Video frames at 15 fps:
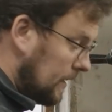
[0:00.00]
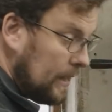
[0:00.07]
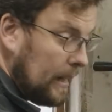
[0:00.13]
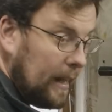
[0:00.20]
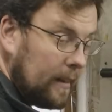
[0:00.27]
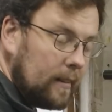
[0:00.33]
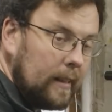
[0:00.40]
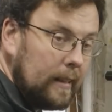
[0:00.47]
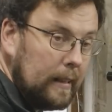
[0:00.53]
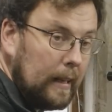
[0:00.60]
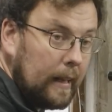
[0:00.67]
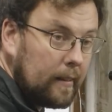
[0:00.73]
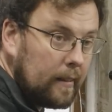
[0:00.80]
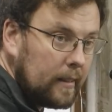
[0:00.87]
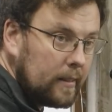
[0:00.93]
inlet,
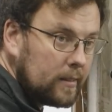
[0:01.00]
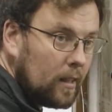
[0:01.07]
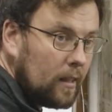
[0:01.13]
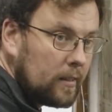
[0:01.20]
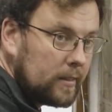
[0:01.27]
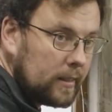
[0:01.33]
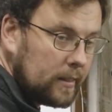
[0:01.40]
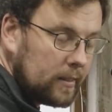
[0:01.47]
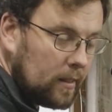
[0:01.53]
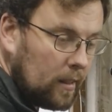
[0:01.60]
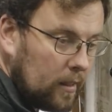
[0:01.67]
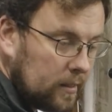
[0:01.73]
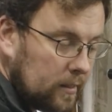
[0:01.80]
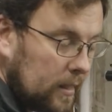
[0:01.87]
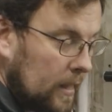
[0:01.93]
inlet, exhaust,
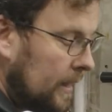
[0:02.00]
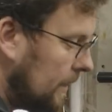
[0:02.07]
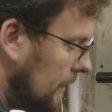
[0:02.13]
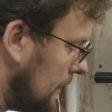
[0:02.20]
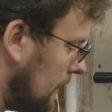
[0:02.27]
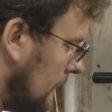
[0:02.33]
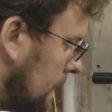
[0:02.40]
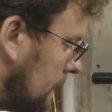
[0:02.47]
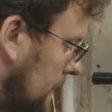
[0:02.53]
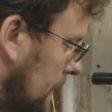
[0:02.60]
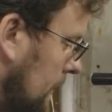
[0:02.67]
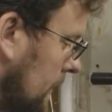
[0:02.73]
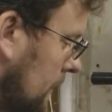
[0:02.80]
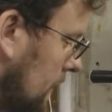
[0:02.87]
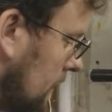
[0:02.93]
exhaust, inlet,
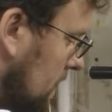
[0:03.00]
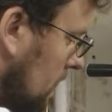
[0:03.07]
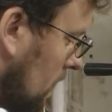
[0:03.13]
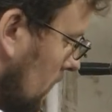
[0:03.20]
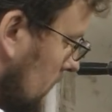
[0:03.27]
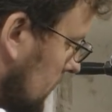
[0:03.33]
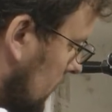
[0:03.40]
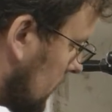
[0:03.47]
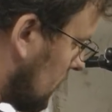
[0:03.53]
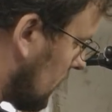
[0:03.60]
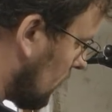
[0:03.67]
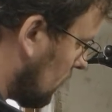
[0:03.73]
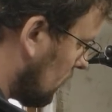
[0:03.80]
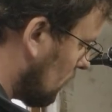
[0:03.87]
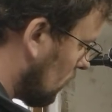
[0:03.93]
inlet, exhaust. That's
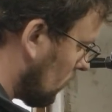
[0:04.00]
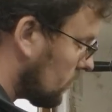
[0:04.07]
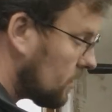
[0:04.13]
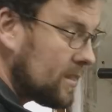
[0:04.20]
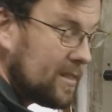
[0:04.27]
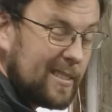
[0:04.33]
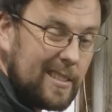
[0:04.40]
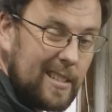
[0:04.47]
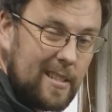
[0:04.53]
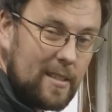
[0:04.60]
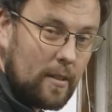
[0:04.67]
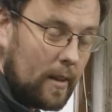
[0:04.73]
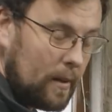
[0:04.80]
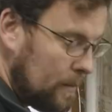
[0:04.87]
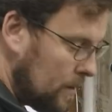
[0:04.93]
how it works, because it's a
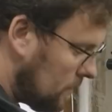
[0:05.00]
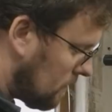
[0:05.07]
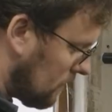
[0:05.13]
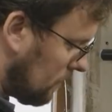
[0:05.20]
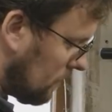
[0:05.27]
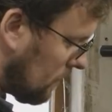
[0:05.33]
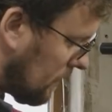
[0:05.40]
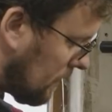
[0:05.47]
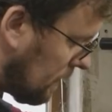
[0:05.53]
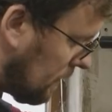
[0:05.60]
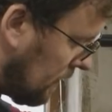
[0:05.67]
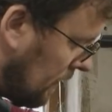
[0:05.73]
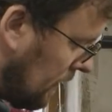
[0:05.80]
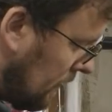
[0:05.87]
Siamese cylinder head.